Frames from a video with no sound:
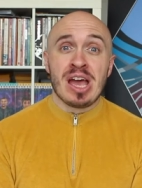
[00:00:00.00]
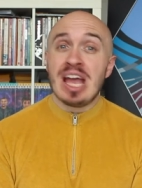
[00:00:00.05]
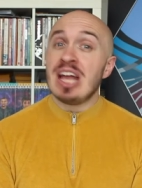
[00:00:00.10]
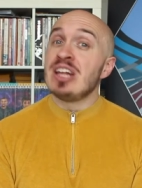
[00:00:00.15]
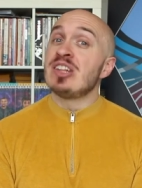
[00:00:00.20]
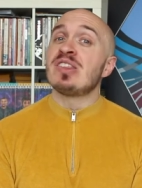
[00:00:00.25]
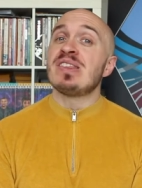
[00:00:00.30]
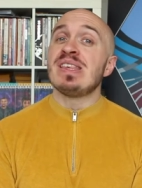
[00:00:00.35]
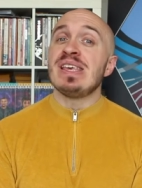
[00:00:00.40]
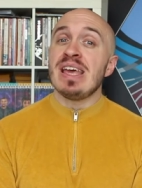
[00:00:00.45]

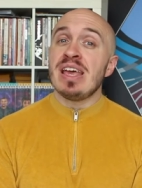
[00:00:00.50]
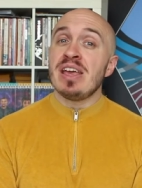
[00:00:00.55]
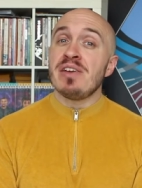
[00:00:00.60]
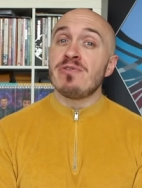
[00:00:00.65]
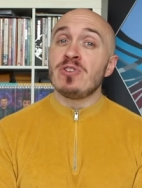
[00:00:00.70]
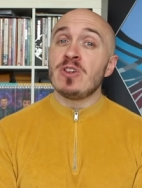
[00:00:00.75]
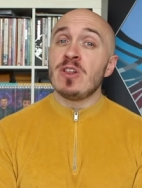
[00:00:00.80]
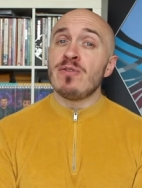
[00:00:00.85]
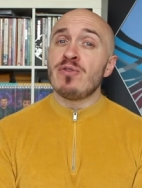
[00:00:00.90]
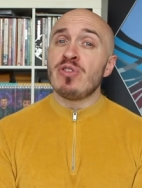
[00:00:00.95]
It's The
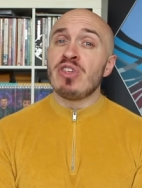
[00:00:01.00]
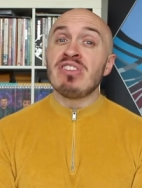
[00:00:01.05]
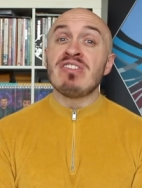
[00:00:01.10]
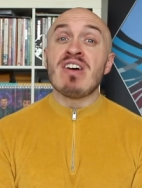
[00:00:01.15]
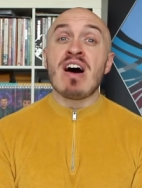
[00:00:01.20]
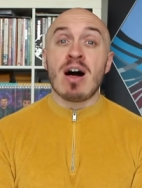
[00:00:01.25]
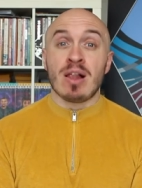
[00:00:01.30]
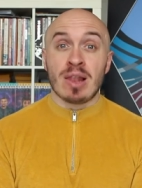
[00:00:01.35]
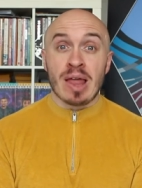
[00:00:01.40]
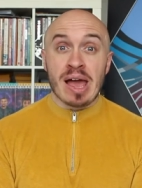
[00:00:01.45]
Evil of the
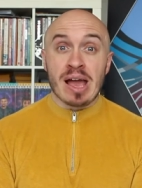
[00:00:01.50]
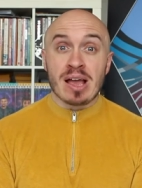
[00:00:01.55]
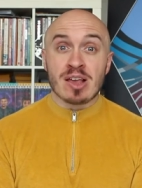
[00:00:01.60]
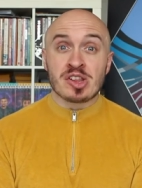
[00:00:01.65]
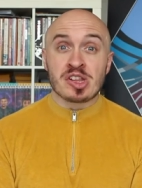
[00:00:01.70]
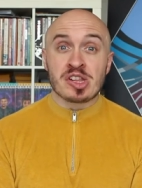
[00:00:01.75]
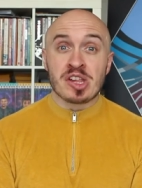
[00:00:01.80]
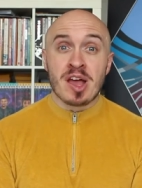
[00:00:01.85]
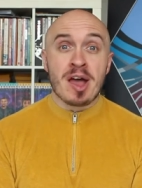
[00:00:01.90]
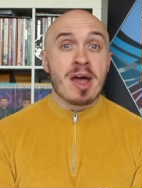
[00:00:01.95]

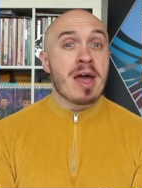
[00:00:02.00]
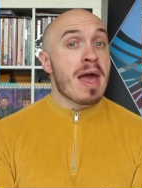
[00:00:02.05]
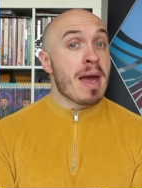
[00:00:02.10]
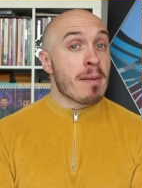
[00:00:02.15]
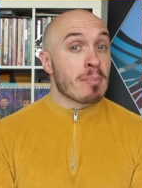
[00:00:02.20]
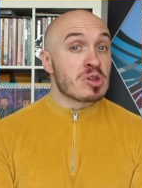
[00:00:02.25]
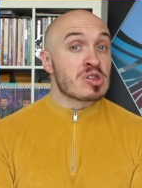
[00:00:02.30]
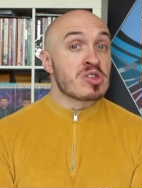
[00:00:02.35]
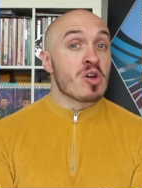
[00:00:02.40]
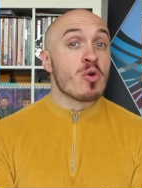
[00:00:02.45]
Daleks,
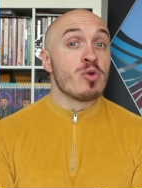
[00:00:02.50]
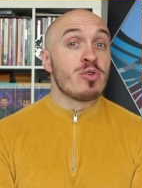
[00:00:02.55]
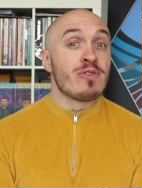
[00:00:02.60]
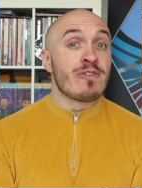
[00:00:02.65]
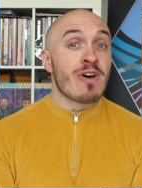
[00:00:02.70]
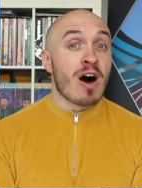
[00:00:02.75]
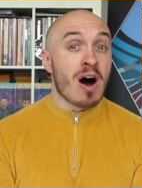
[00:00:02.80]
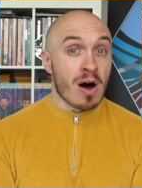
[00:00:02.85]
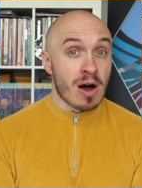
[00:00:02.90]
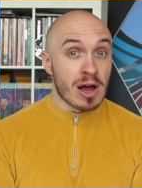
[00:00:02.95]
Episode
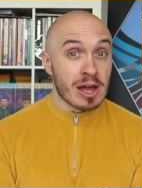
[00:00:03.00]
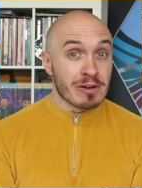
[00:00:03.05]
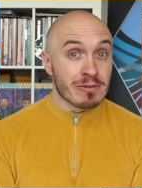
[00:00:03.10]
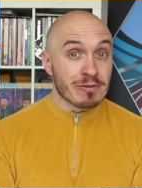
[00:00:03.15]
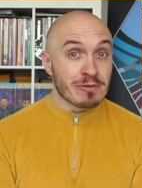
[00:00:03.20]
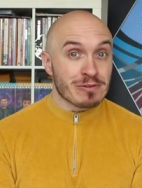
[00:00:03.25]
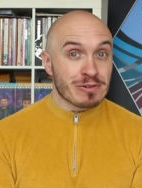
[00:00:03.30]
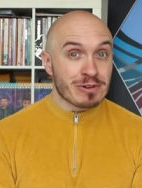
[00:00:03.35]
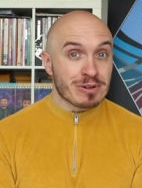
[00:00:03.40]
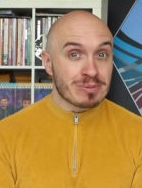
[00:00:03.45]

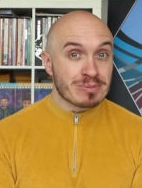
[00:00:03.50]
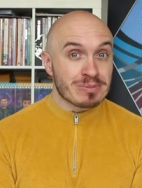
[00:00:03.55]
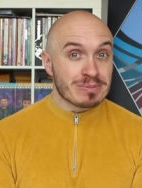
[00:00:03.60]
5.